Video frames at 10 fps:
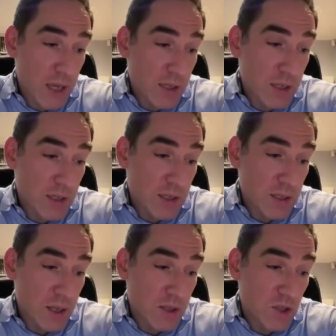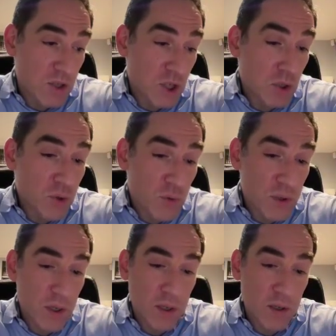and it is the
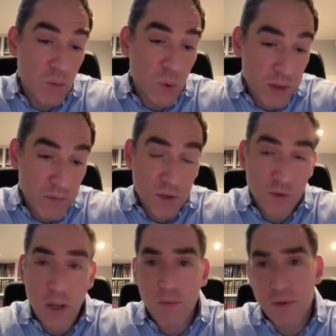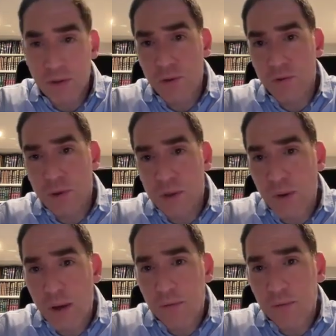children, the wife that you have, and the children
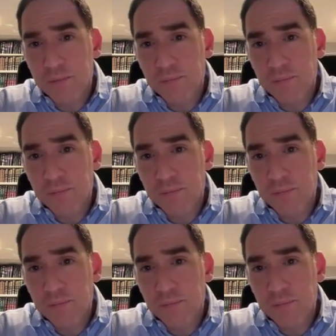that you have,